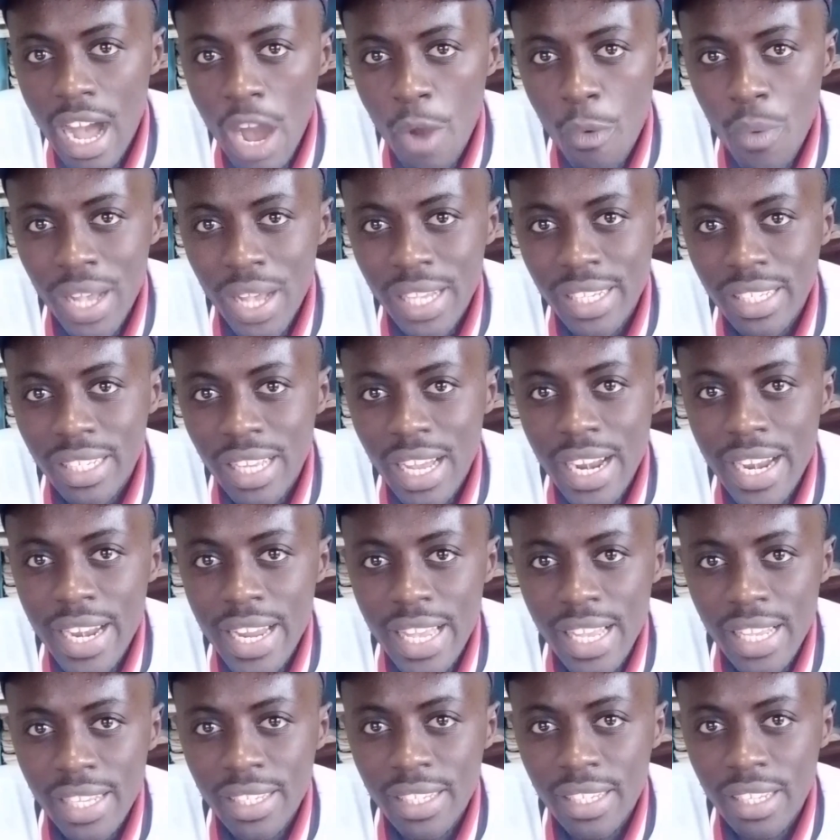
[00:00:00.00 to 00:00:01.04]
our
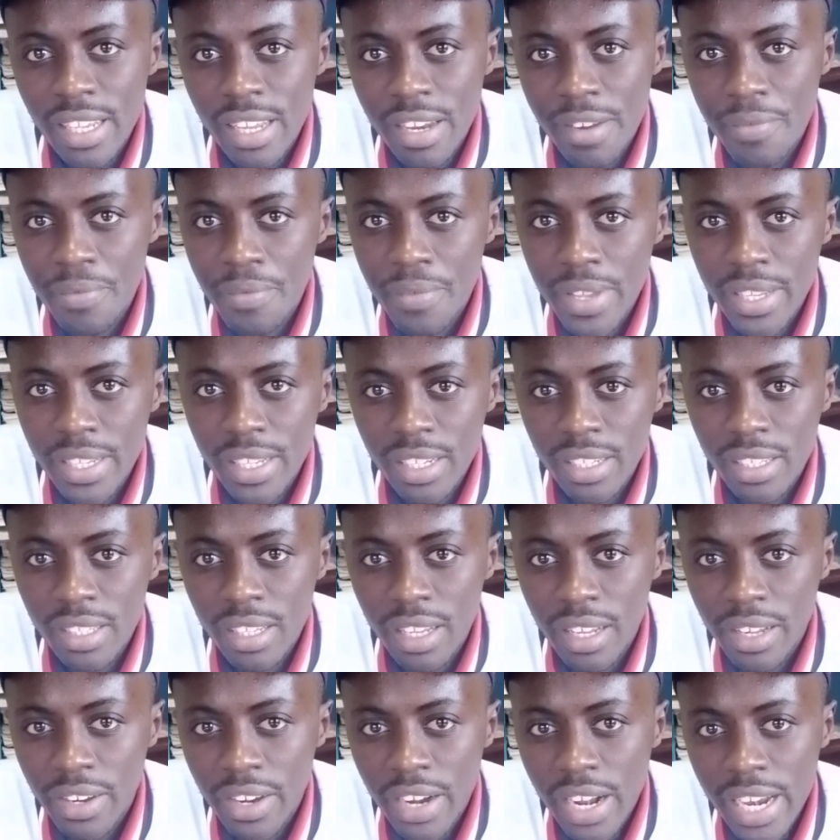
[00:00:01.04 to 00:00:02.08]
studies in
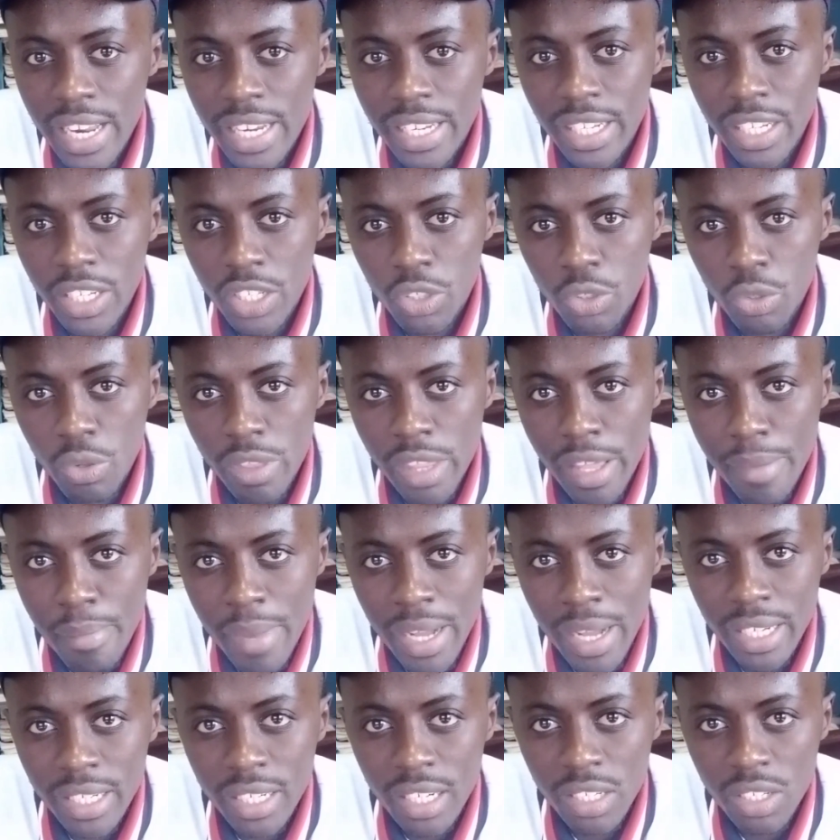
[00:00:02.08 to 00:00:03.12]
physics relating to the
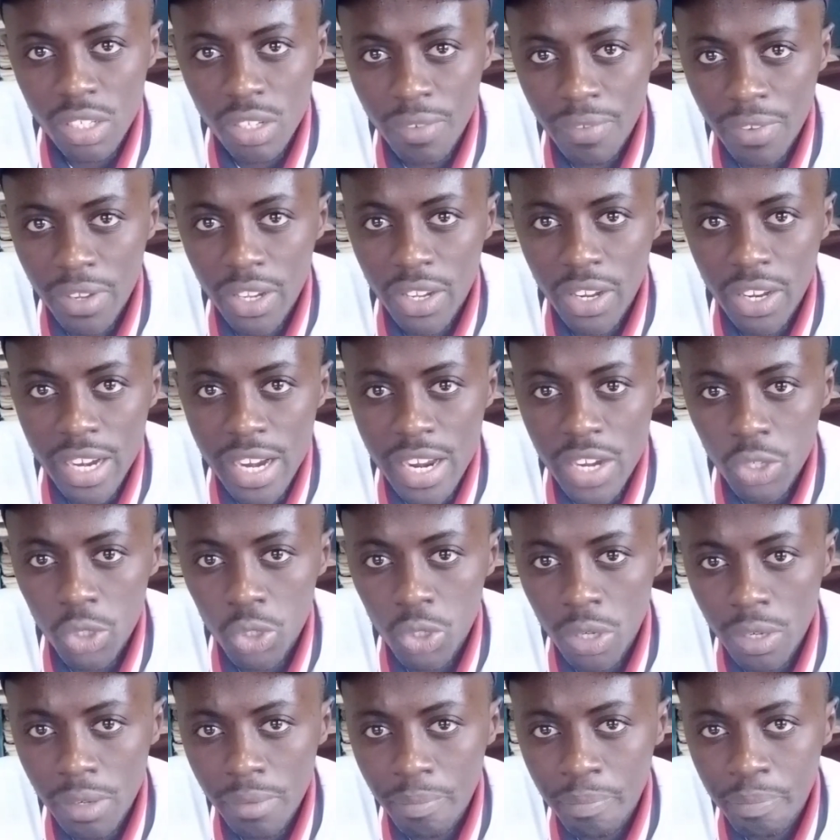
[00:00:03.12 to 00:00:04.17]
matters of
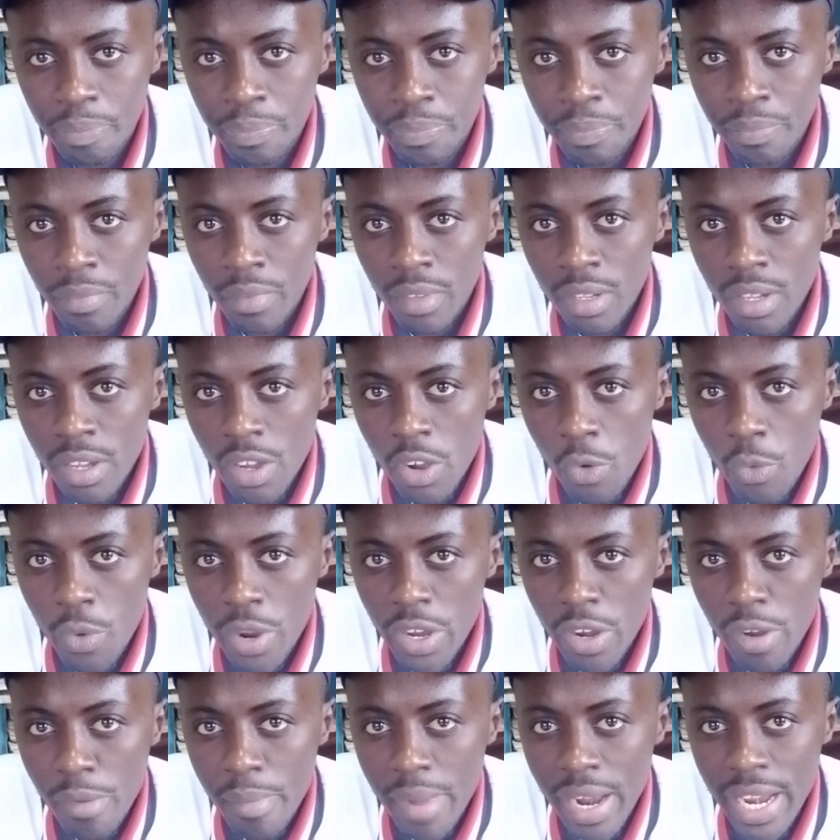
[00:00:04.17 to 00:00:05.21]
creation,
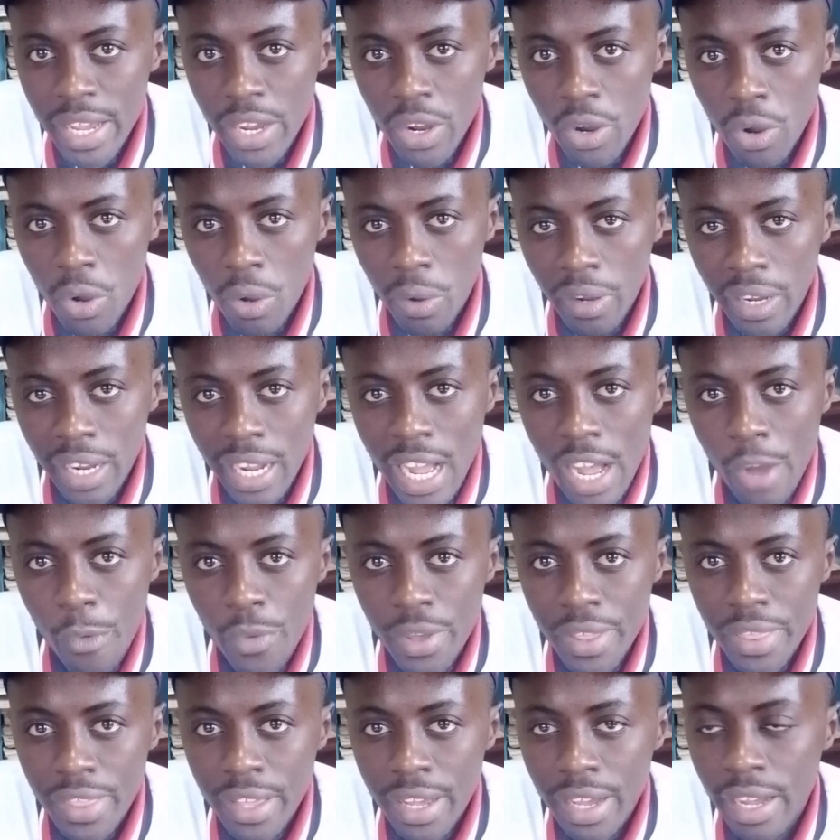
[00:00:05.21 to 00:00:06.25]
we normally concur
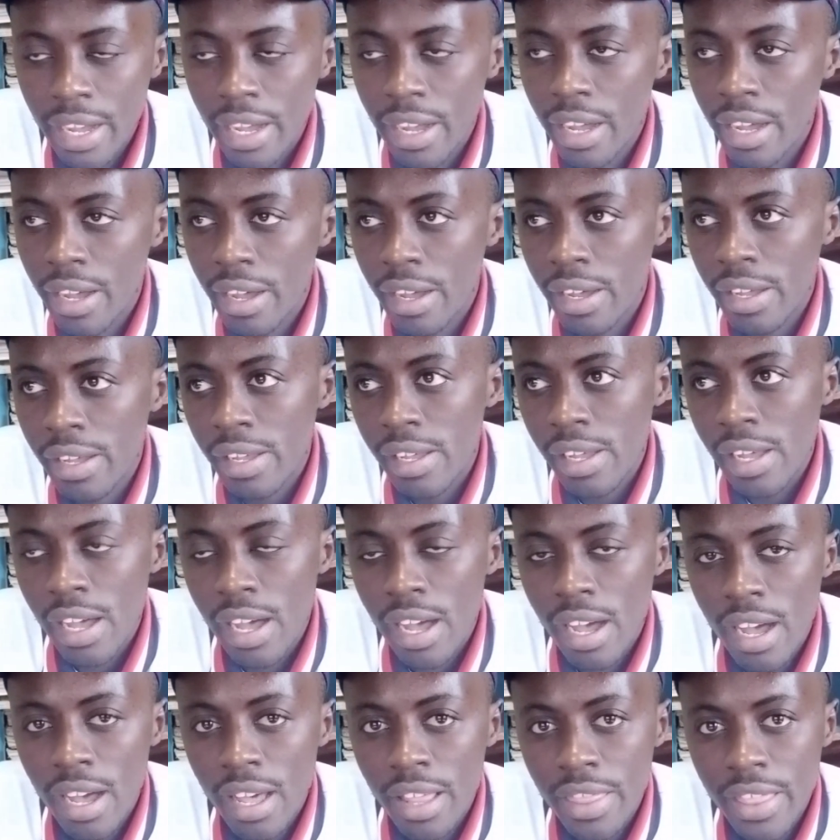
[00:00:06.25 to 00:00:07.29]
with the
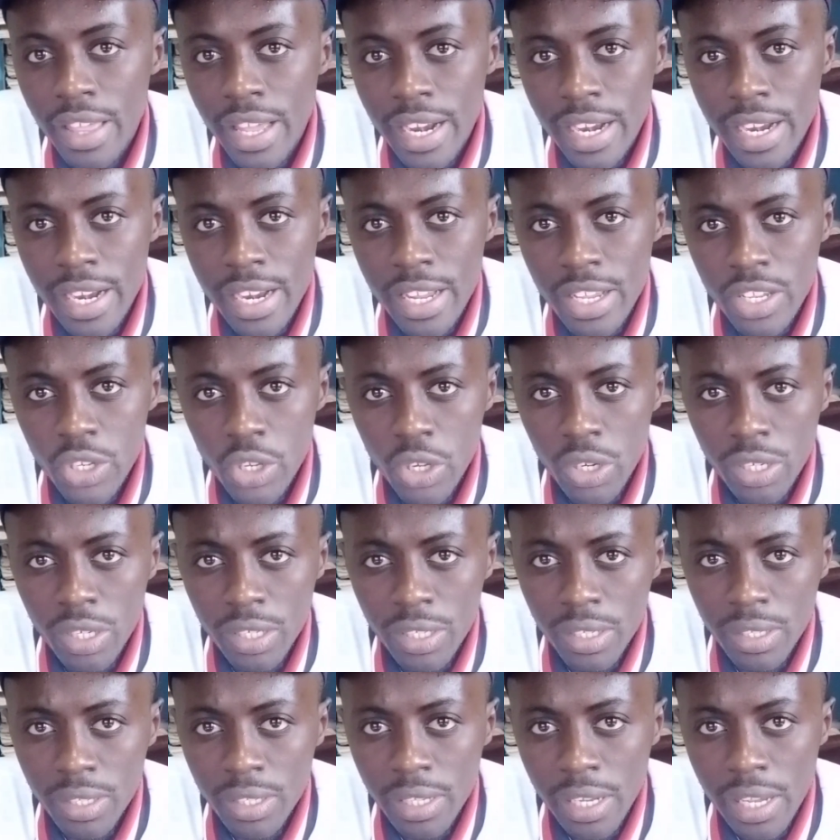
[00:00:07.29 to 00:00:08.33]

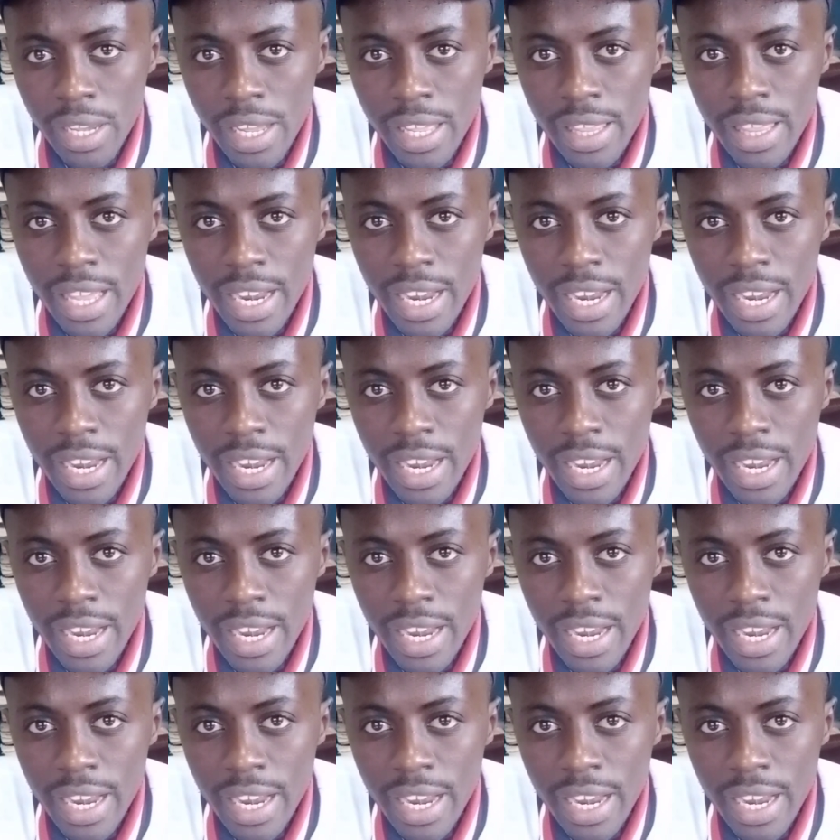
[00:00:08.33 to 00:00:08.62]
religious